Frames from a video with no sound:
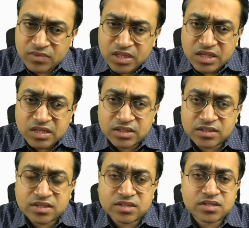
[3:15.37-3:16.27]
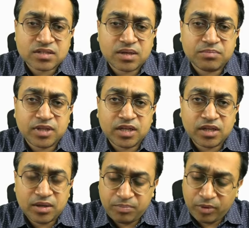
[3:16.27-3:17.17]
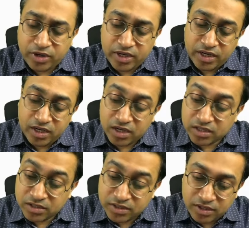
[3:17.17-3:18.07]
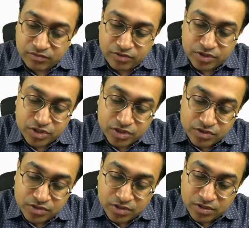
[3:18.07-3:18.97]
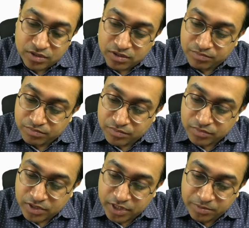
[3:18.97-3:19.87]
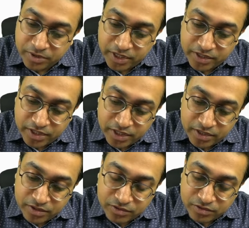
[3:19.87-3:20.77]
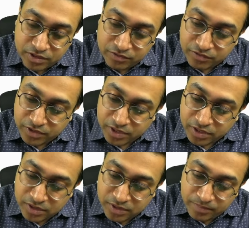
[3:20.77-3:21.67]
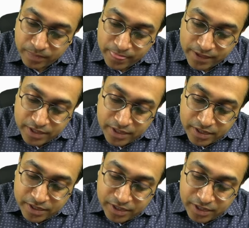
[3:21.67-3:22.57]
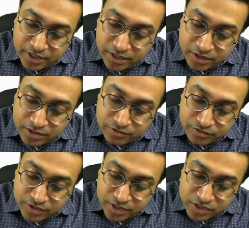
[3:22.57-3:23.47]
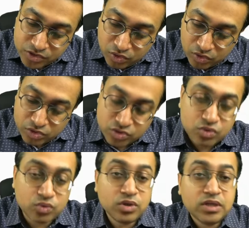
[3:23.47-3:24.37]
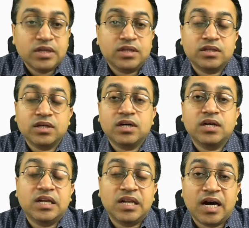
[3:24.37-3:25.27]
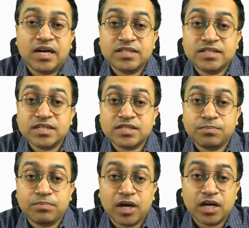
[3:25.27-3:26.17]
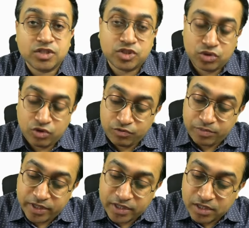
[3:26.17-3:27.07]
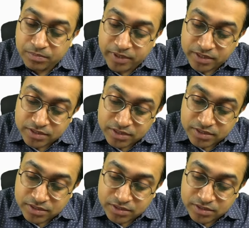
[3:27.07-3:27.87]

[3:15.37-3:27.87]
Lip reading: this is something important. And another thing which is let me write that itself here, radial nerve is also the largest branch of brachial plexus.